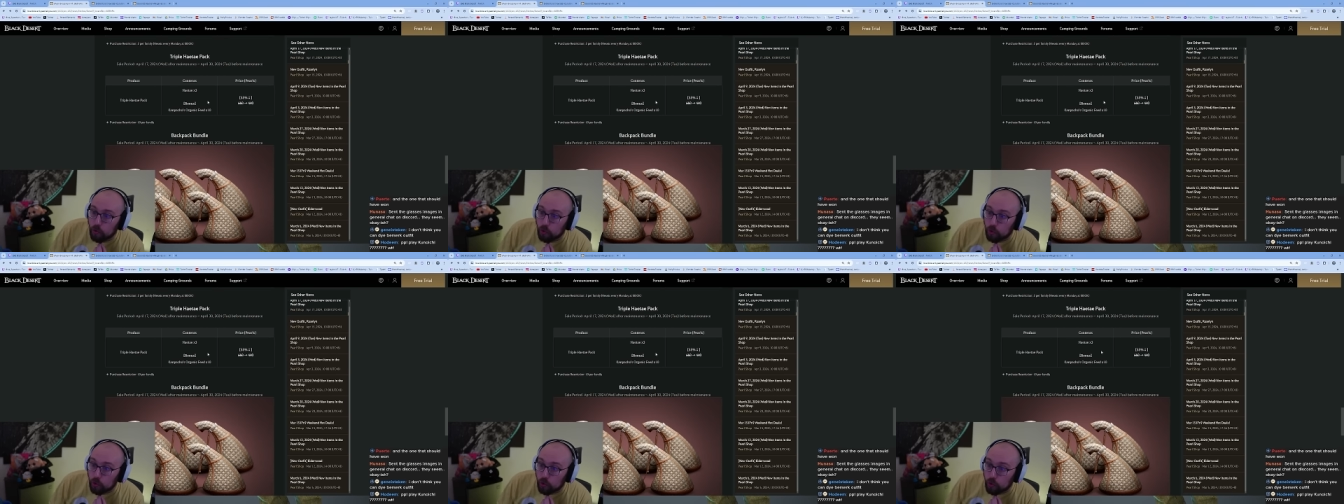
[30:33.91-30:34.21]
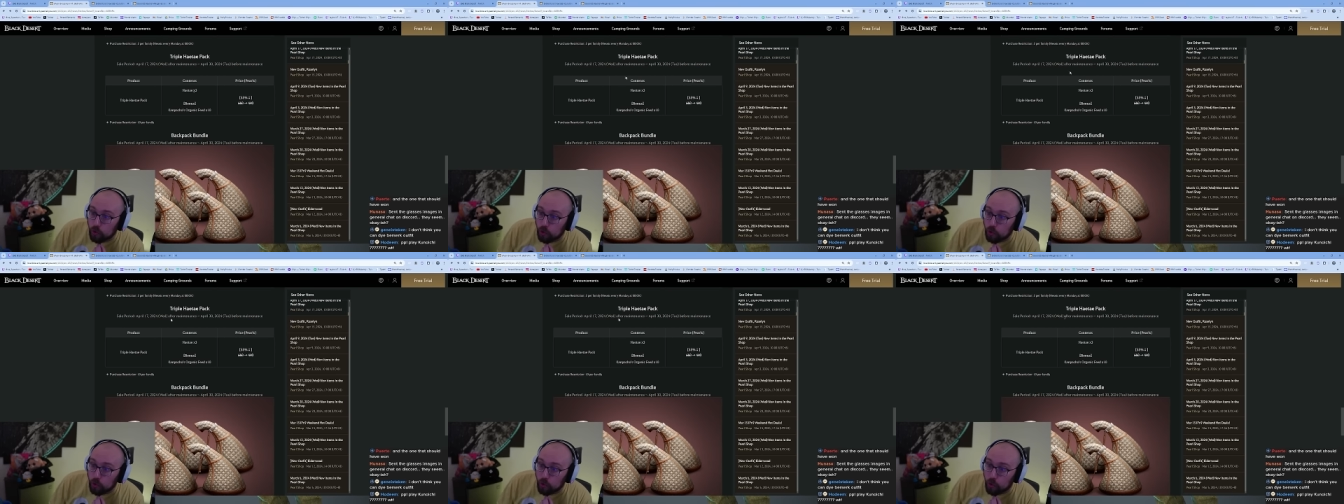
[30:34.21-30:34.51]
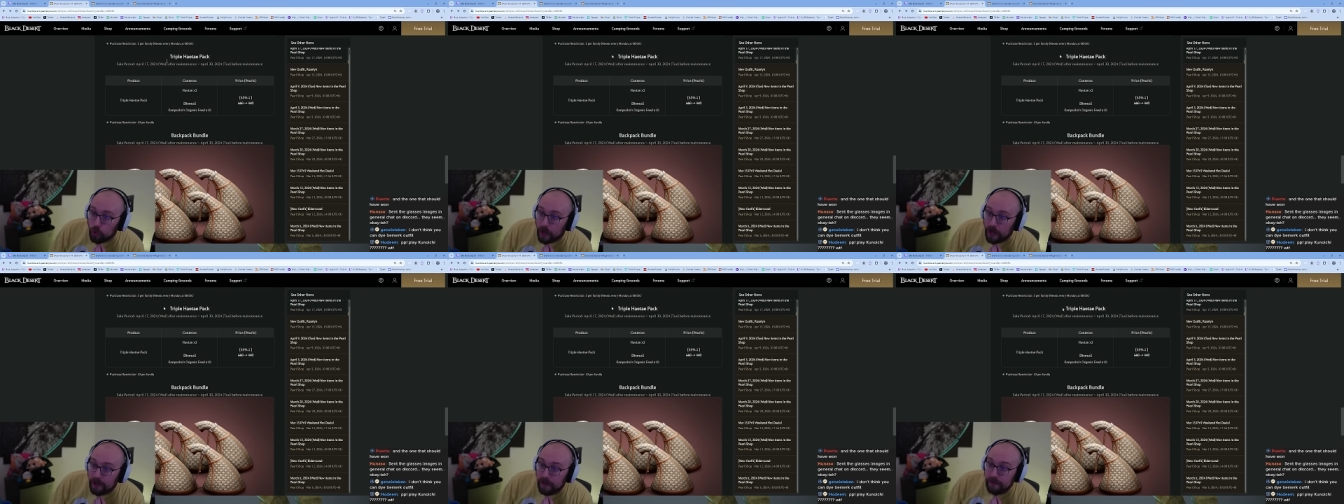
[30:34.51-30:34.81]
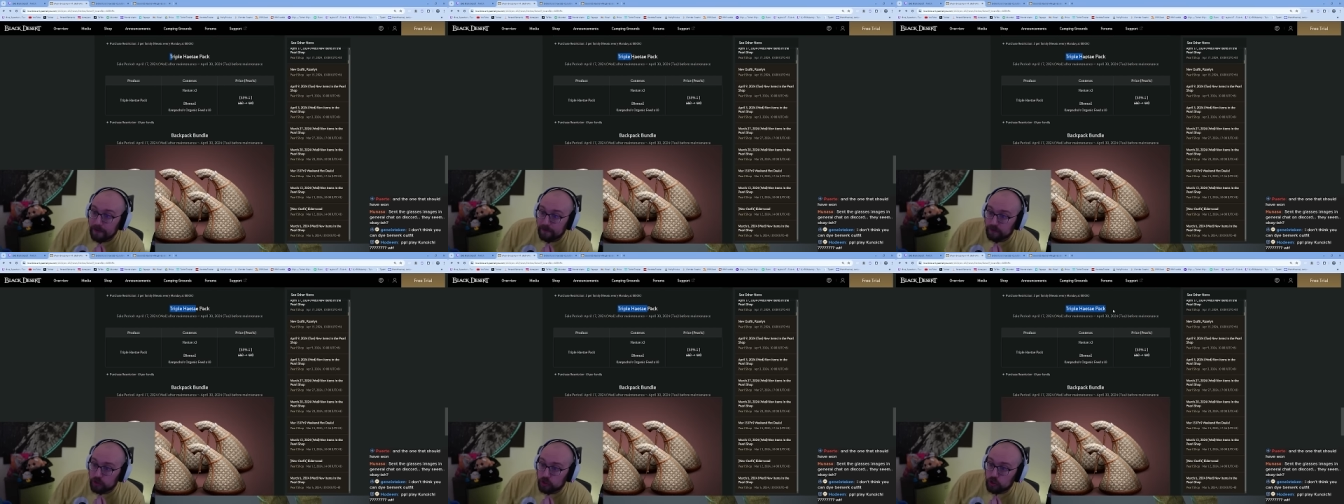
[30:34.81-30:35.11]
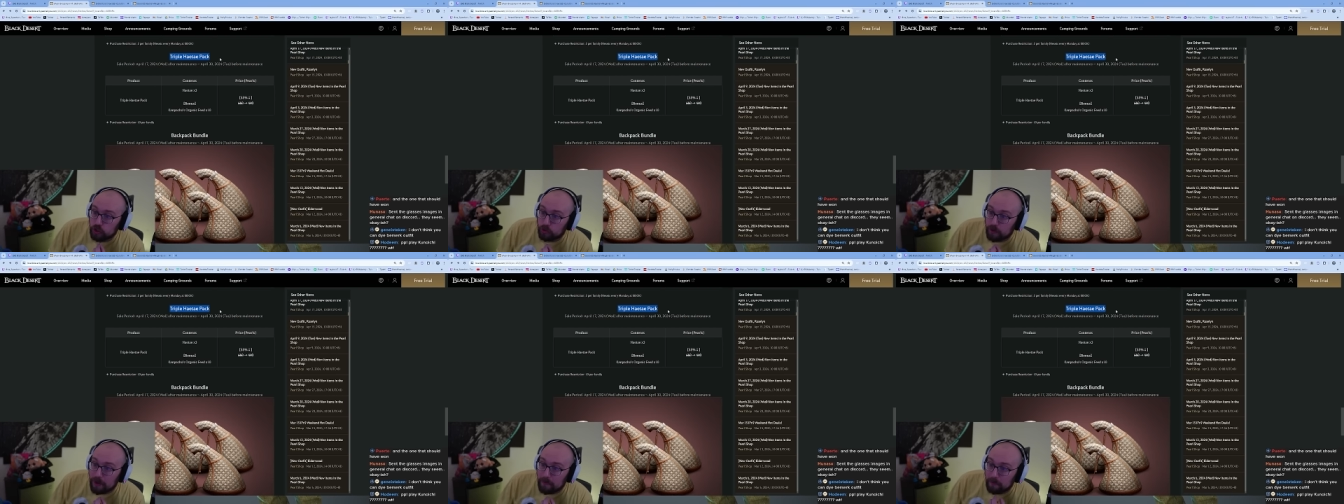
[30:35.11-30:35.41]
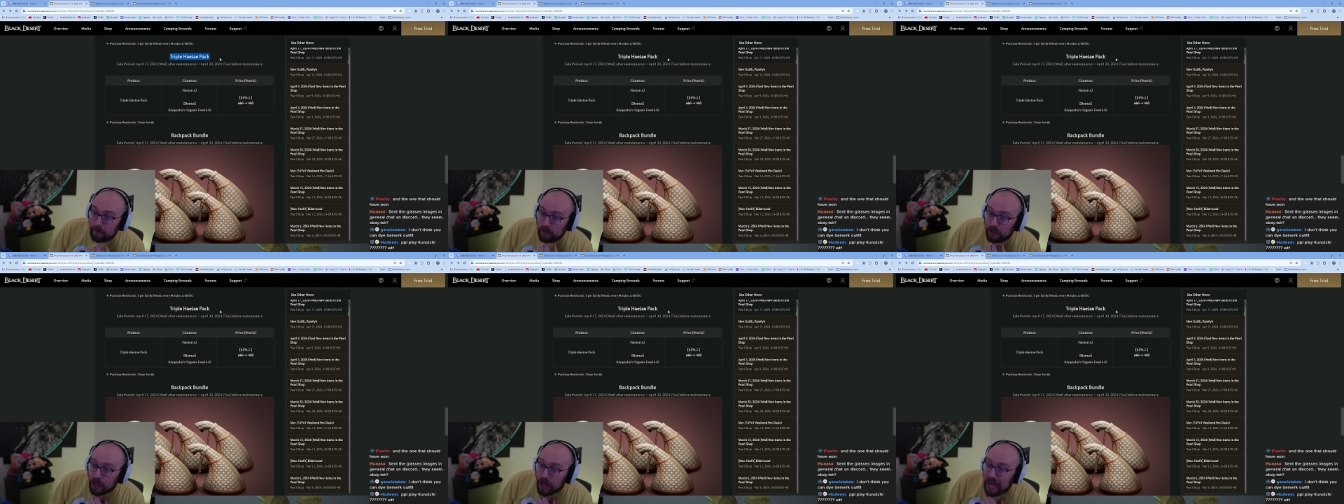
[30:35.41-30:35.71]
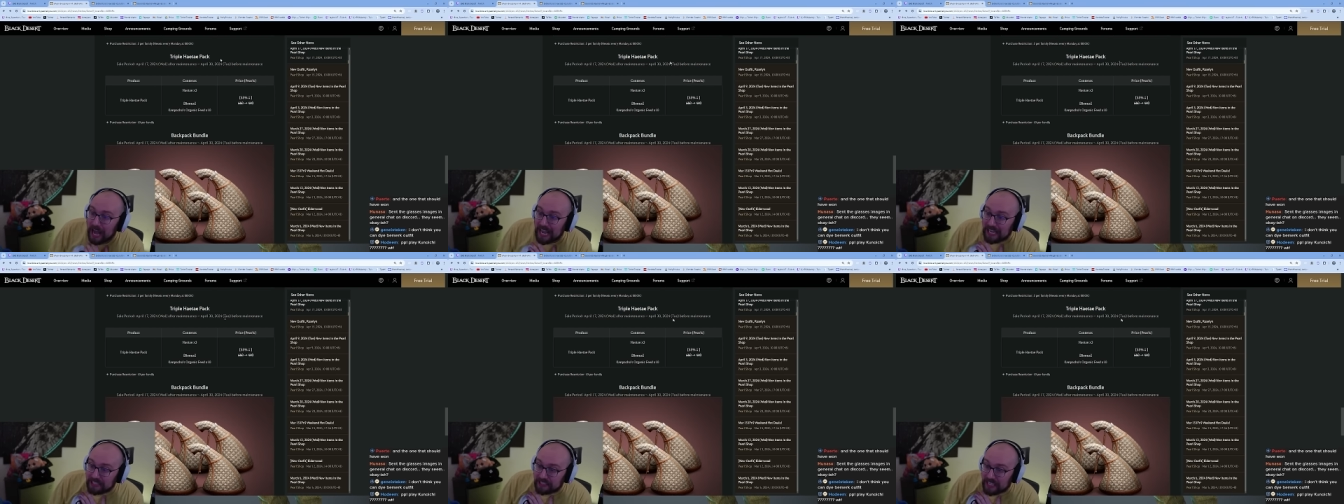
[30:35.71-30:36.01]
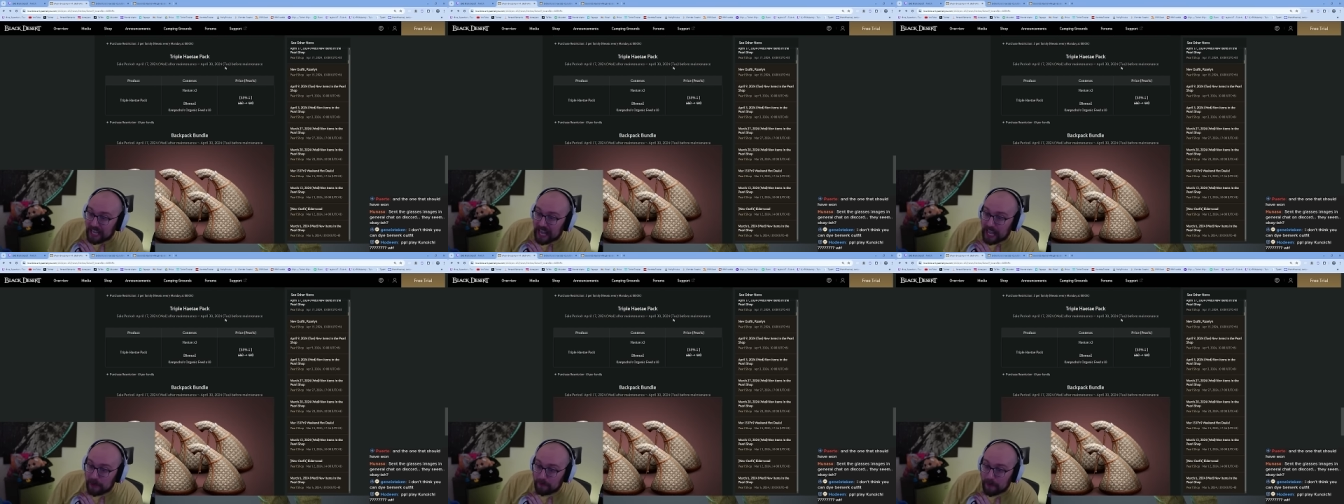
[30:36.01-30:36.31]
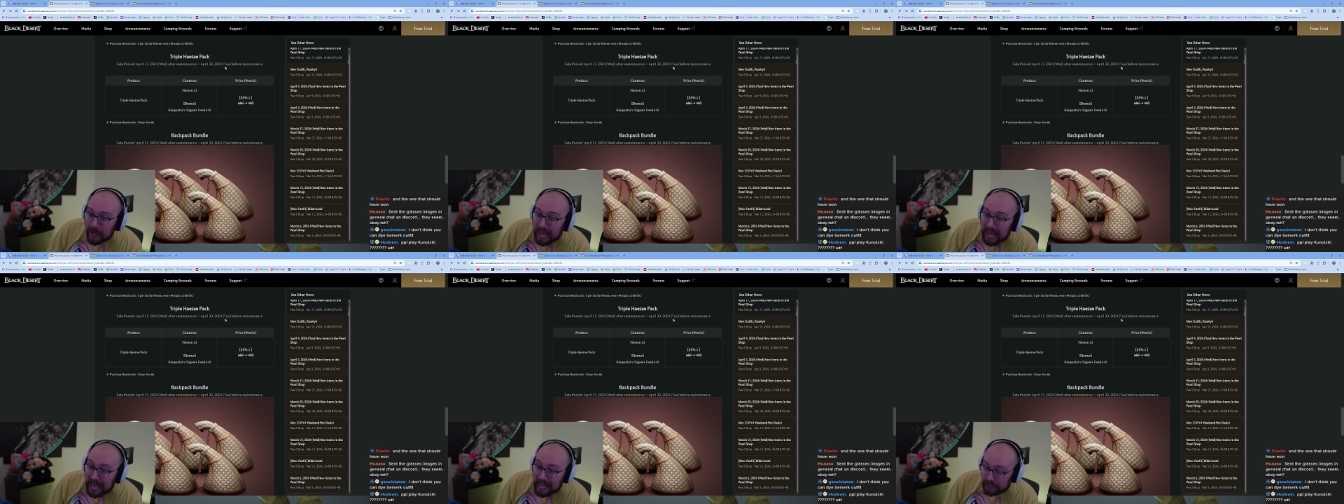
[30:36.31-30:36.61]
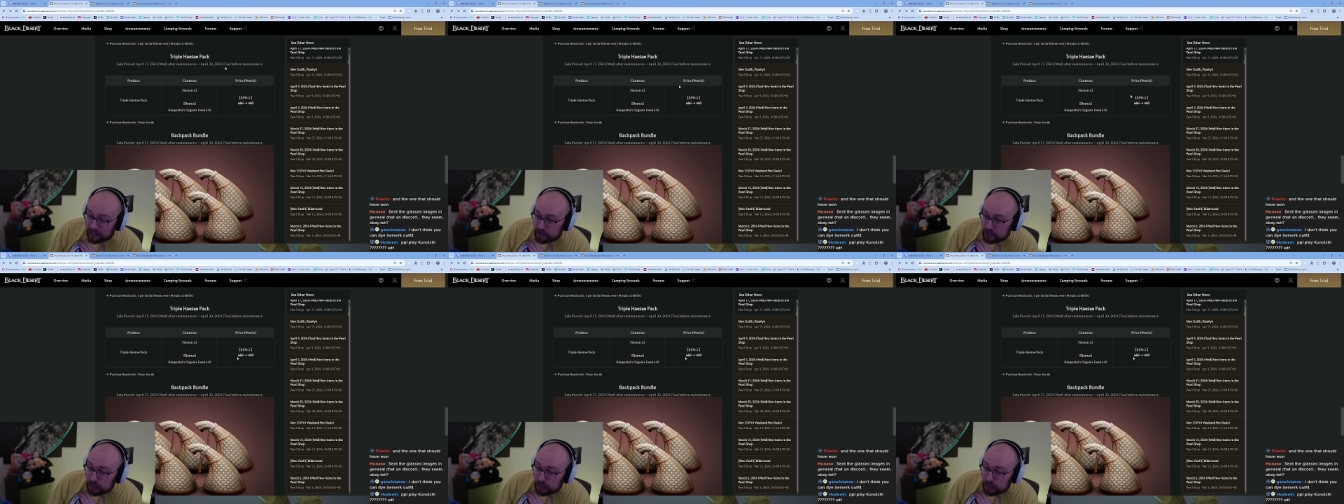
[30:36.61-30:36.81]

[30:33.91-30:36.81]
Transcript: Ooh, triple Hi-Tae pack.